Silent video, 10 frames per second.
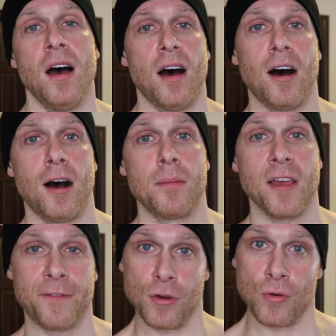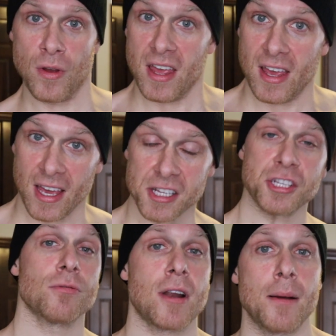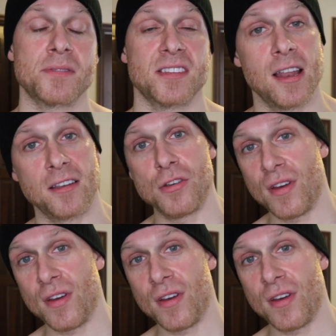Um, if you hit your reps and